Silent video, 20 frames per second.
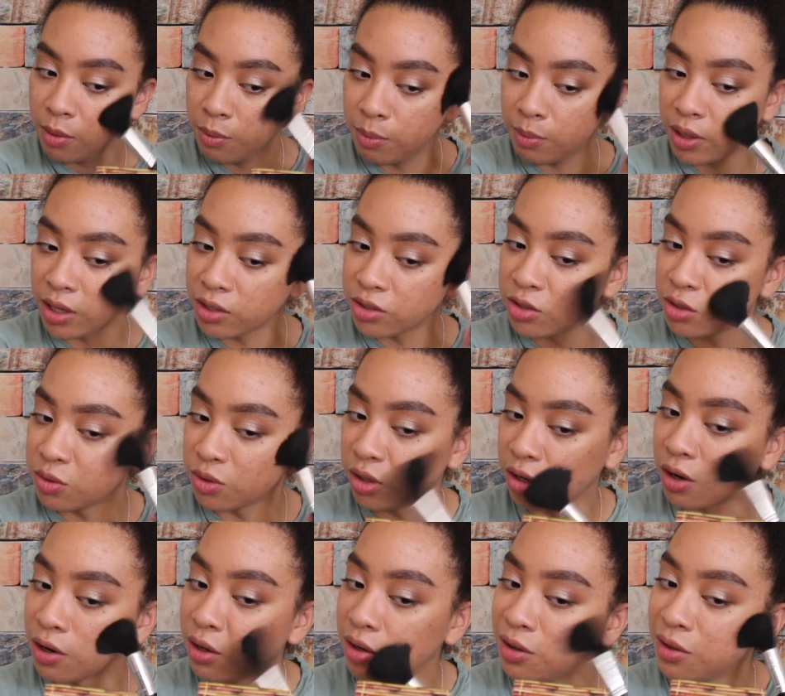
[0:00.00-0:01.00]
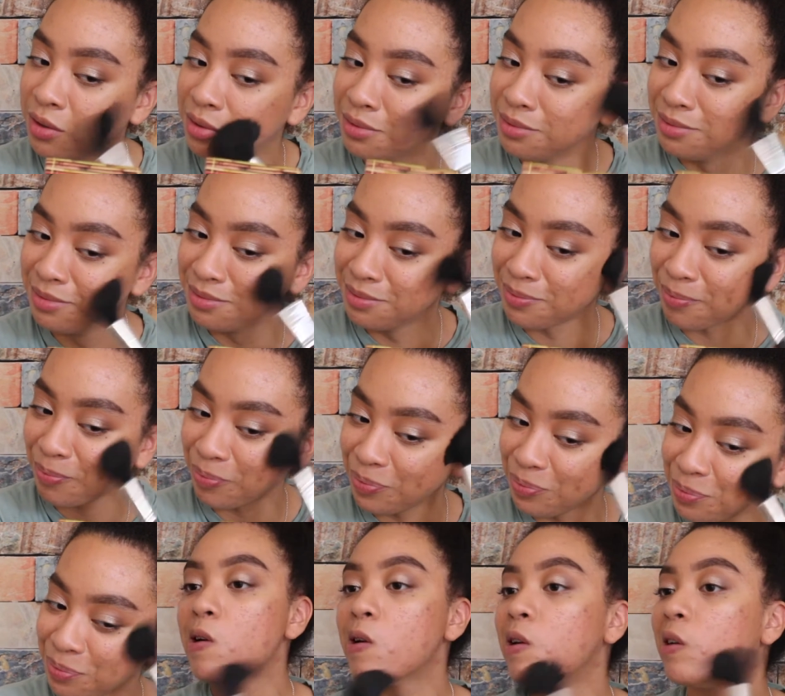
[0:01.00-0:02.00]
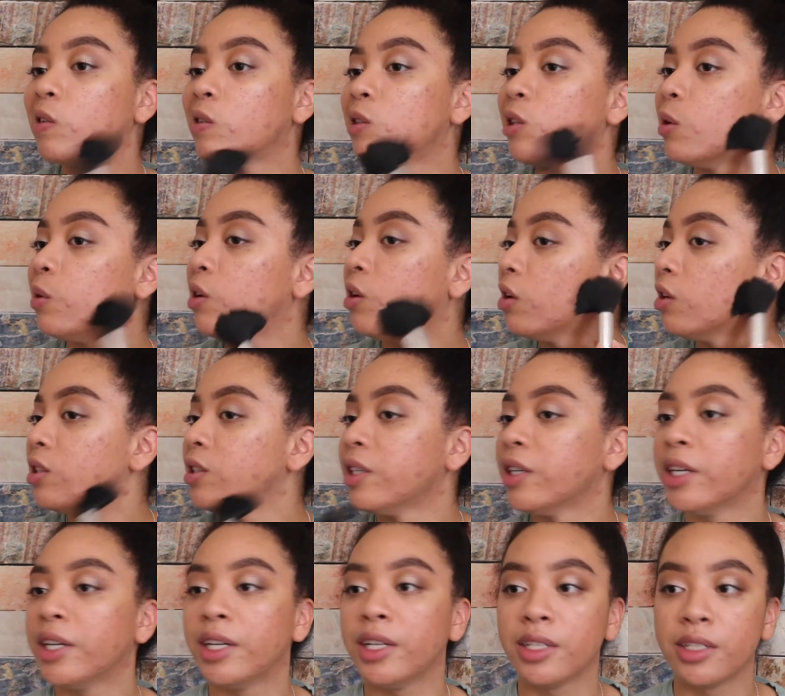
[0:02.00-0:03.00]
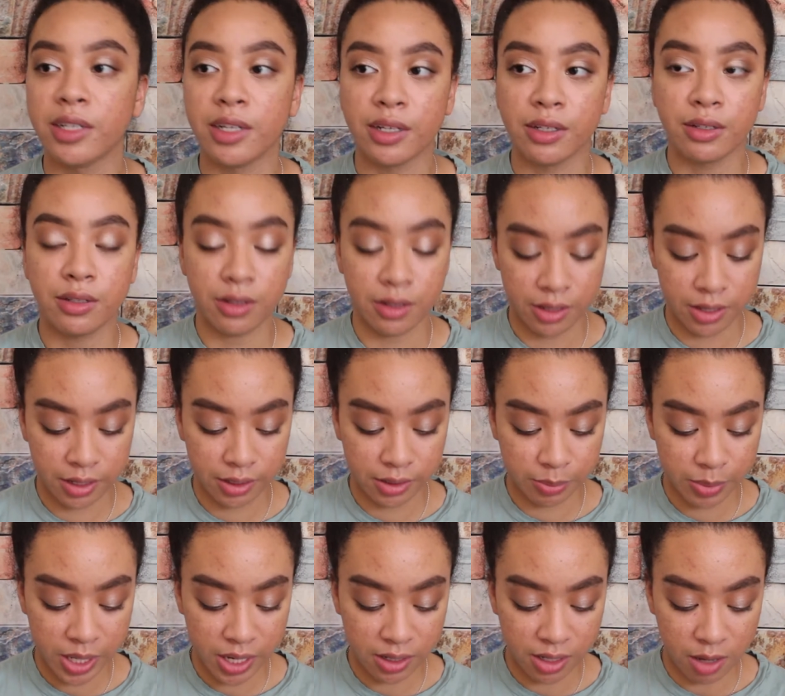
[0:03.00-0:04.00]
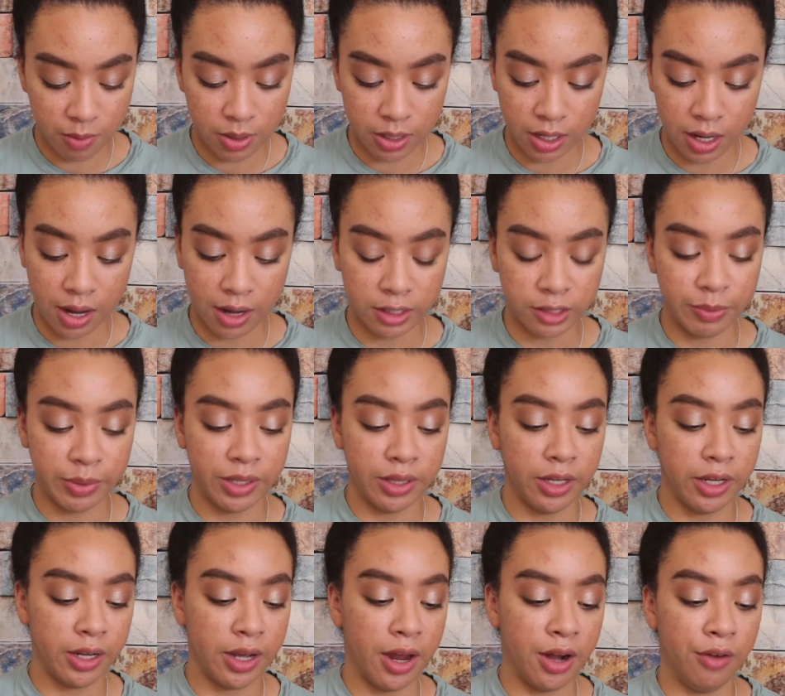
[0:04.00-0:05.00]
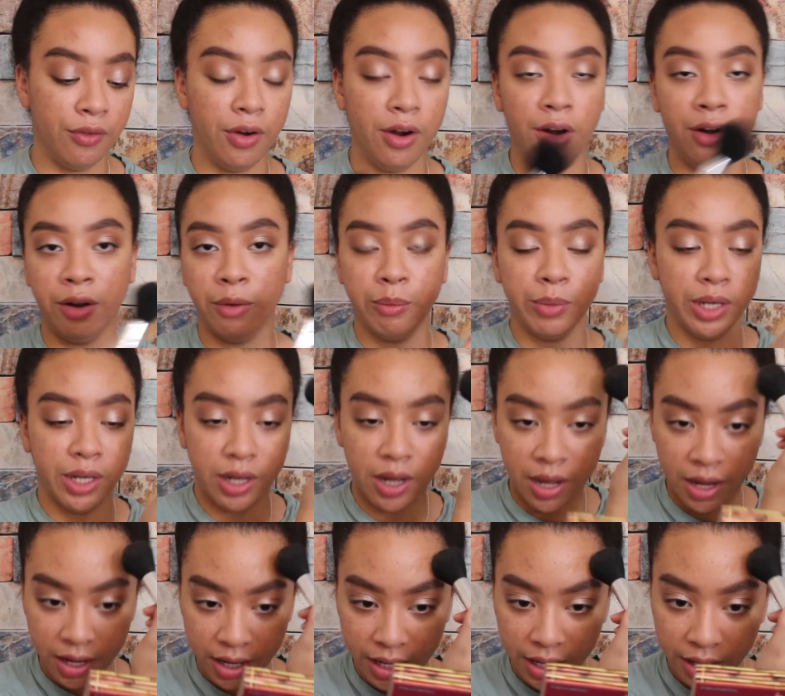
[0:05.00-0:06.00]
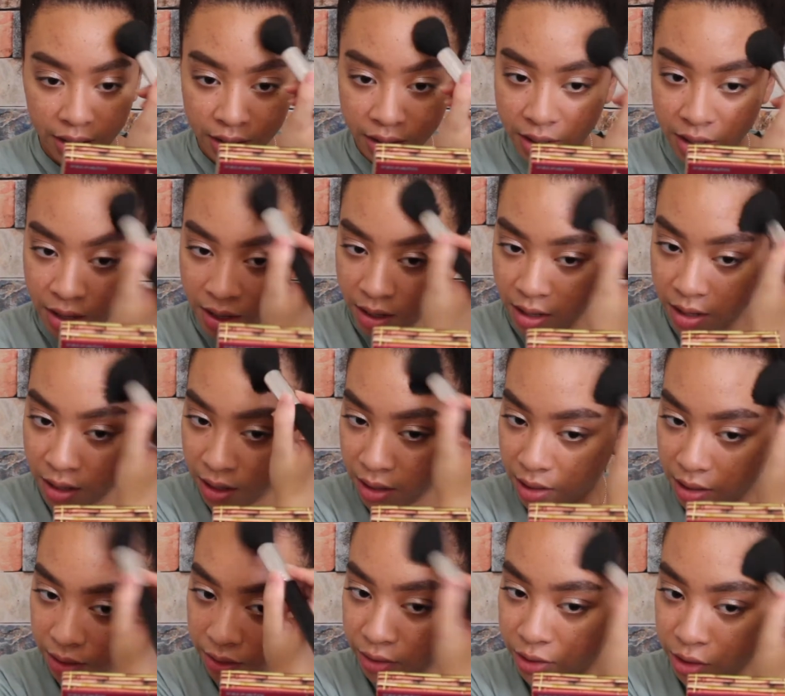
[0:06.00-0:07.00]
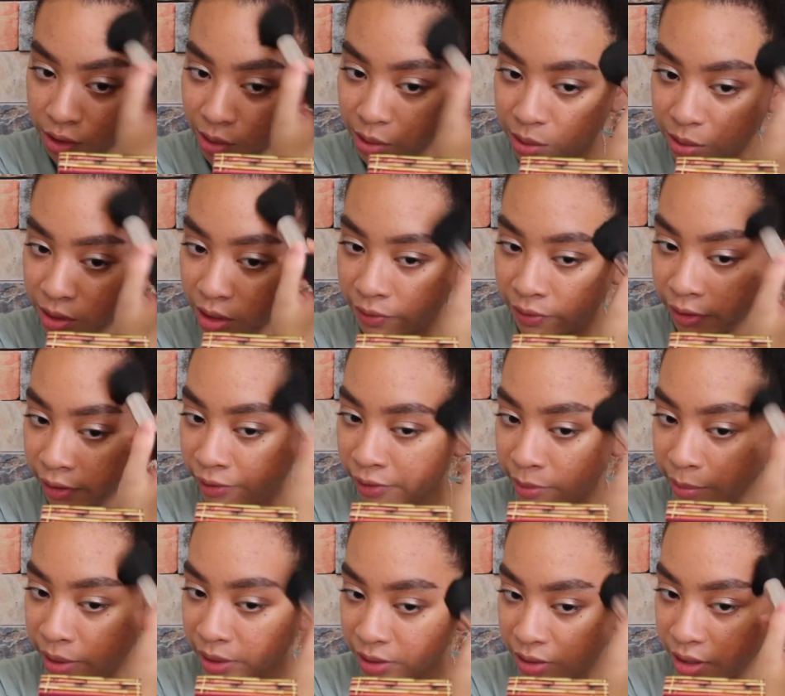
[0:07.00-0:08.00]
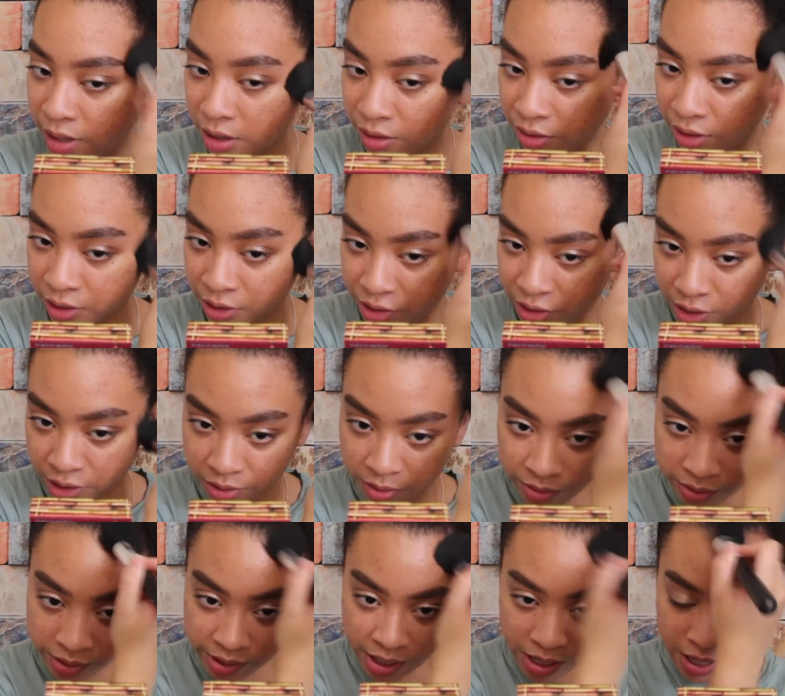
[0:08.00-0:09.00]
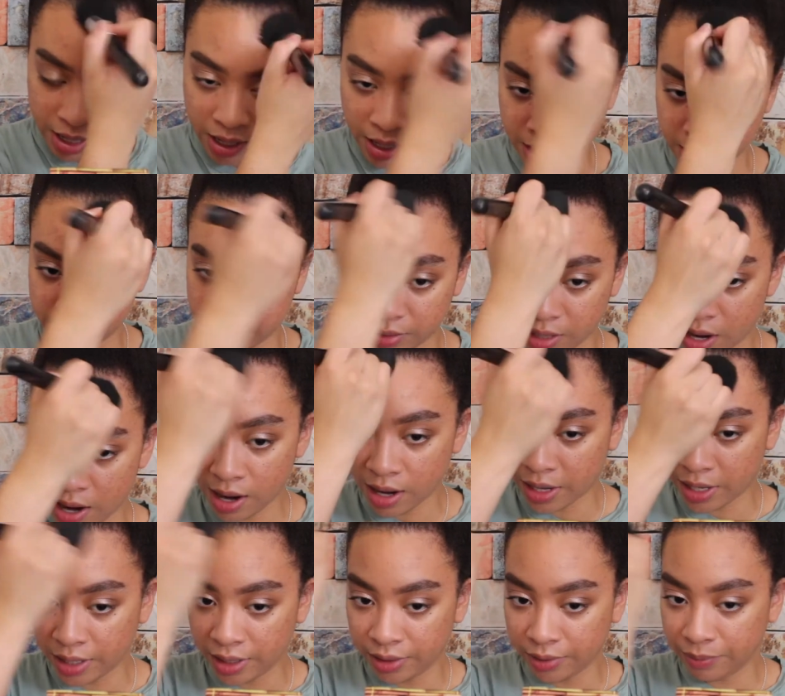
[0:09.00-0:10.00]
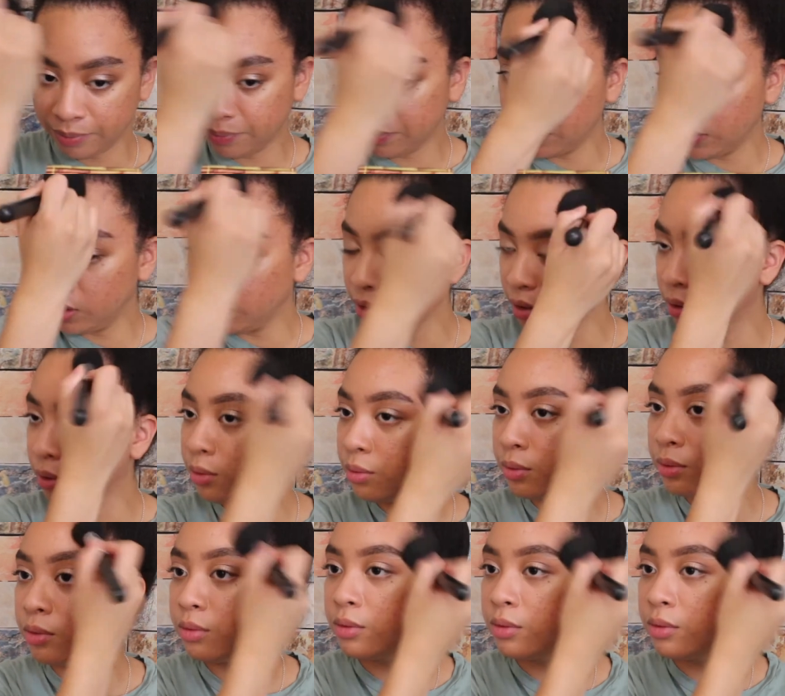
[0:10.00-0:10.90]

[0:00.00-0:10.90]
but it's just really hard. So in all seriousness, this pandemic has been like kind of hard on me. I do suffer from mental health issues, and I, you know,